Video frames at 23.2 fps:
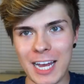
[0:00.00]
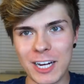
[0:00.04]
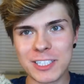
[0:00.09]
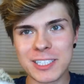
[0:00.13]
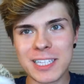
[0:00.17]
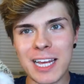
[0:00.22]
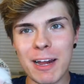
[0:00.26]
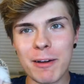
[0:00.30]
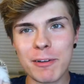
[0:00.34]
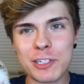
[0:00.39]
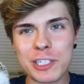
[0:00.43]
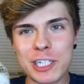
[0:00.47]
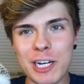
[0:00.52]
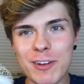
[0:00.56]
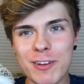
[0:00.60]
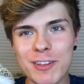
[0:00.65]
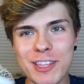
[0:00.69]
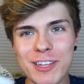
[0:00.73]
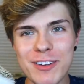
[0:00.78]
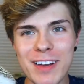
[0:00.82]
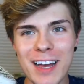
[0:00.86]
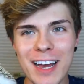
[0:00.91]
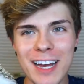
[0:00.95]
I just thought I would share
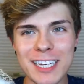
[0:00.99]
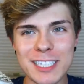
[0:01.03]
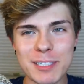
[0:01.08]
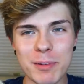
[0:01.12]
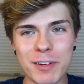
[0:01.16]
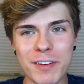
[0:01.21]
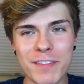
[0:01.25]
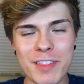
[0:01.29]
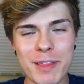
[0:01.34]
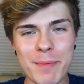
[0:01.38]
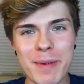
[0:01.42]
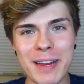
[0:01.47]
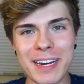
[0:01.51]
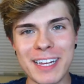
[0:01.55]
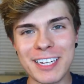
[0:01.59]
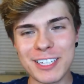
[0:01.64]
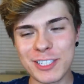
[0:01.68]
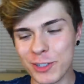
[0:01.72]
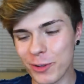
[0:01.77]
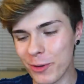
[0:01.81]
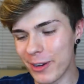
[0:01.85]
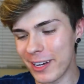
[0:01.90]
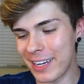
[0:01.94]
with you guys one of the many
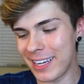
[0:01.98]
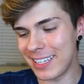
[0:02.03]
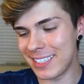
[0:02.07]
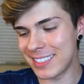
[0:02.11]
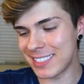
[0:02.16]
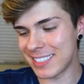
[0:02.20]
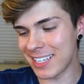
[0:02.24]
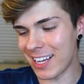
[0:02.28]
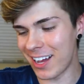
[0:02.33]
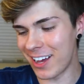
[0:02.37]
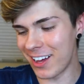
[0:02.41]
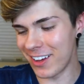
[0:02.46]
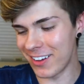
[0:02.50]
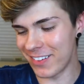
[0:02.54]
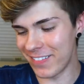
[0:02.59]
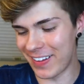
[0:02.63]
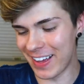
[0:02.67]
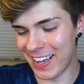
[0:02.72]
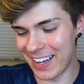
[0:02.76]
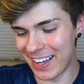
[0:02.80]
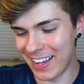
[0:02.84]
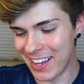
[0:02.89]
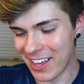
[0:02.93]
joys of